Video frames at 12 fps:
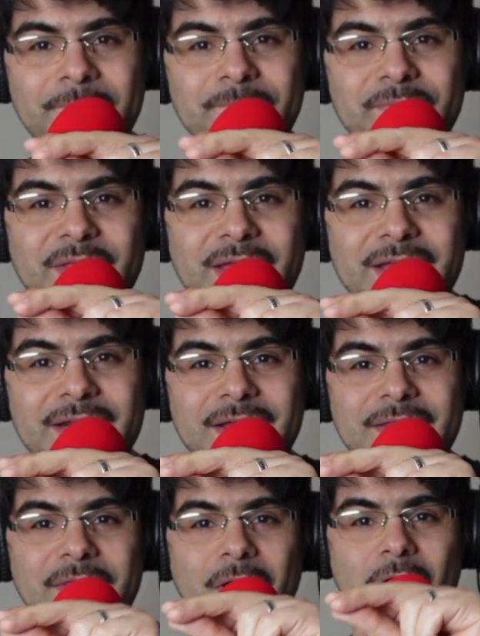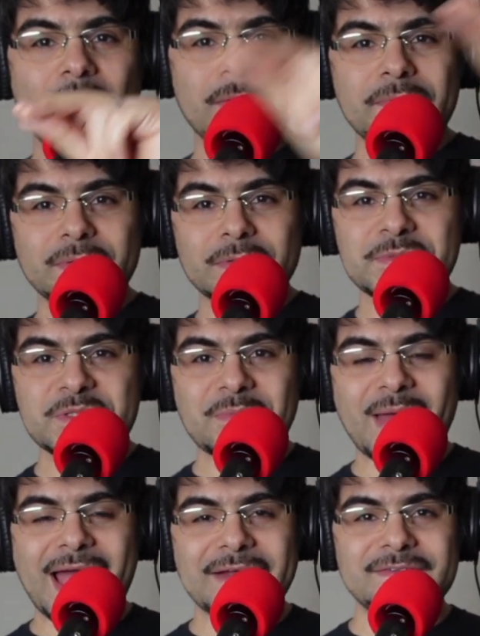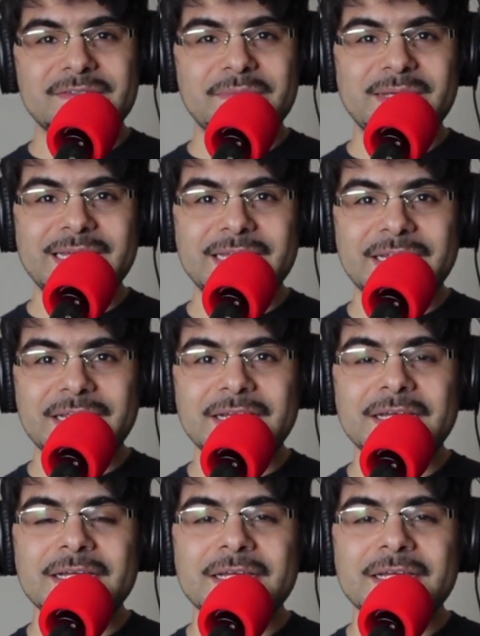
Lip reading: then the harp loops back to the beginning,